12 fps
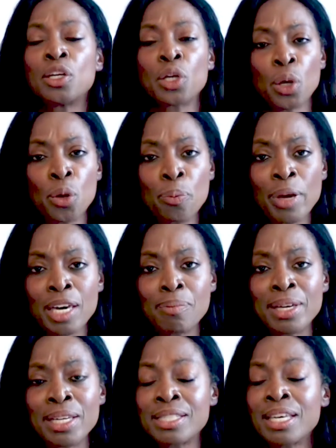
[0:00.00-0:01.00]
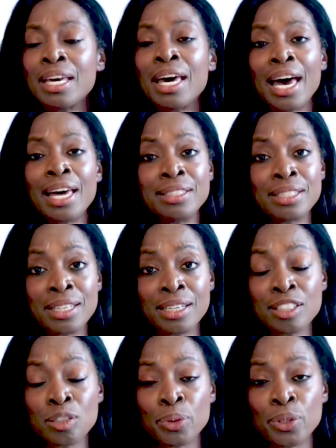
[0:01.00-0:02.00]
co-payments, and
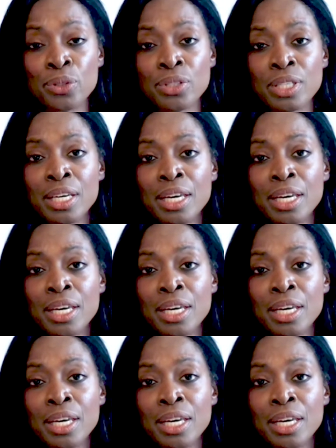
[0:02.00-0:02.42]
deductibles.